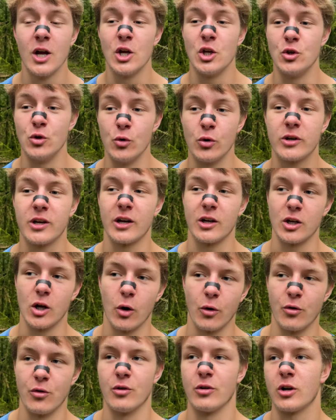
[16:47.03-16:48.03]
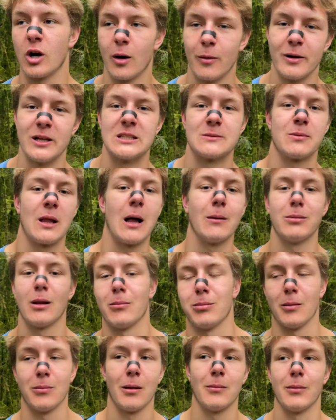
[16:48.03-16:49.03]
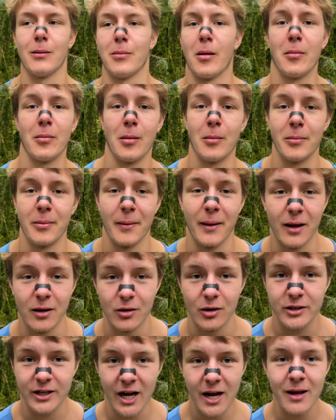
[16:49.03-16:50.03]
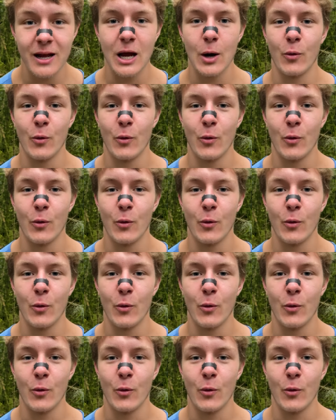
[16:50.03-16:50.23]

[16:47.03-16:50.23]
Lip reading: you can go to the comments, blah, blah, blah, blah, blah, blah, blah, blah. Okay?